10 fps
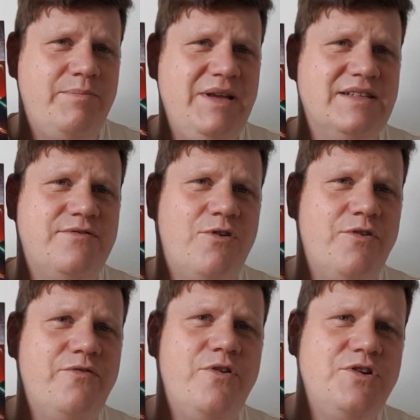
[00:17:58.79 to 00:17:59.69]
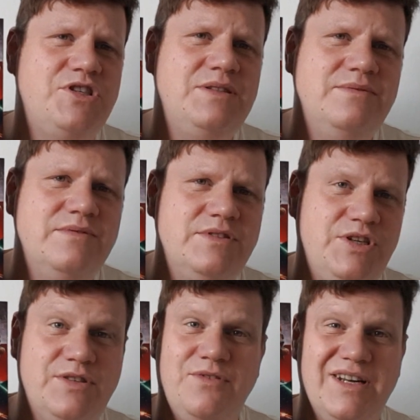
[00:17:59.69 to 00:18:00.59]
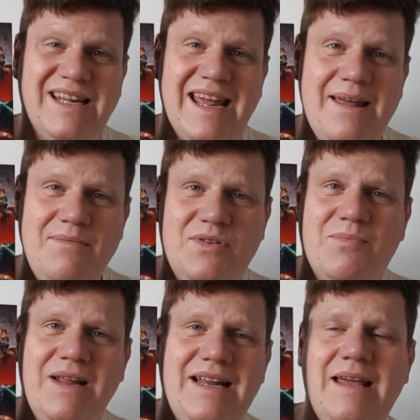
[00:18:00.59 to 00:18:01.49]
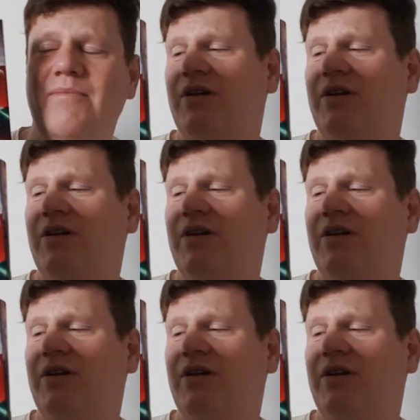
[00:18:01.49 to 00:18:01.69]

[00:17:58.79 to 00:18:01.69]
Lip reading: PS4 version just for the game, to play the game,